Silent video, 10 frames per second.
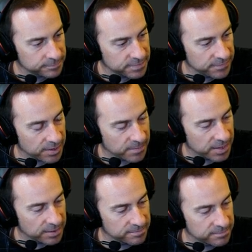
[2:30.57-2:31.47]
See if I can
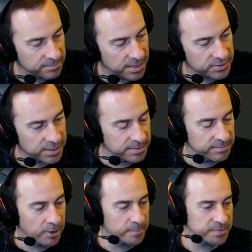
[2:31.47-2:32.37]
make it as good.
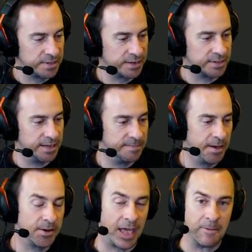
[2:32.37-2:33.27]
Nope, it's not as good.
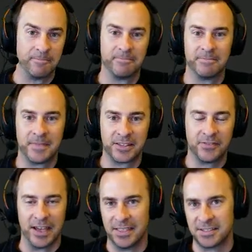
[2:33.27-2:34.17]
Okay, that's
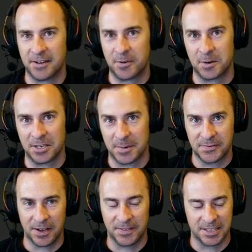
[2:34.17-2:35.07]
fine. That's not Photoshop's
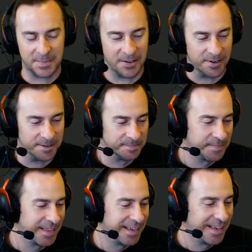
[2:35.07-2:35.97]
fault. That's my fault.
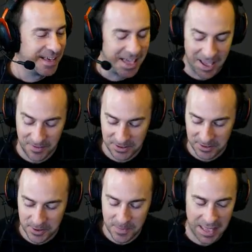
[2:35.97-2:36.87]
If you
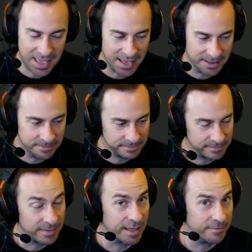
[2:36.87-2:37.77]
zoom in
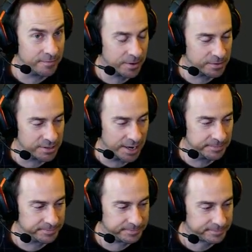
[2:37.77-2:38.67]
Photoshop,
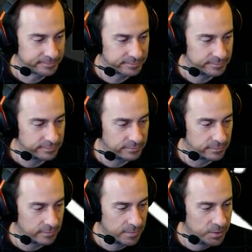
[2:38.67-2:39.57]

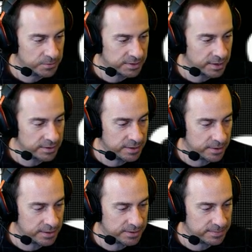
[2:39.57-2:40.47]
you'll start to
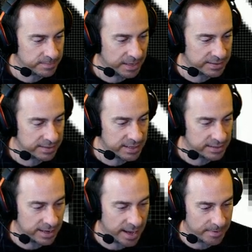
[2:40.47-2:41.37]
notice
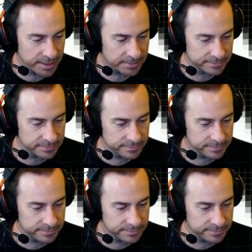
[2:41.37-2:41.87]
pixelation happening.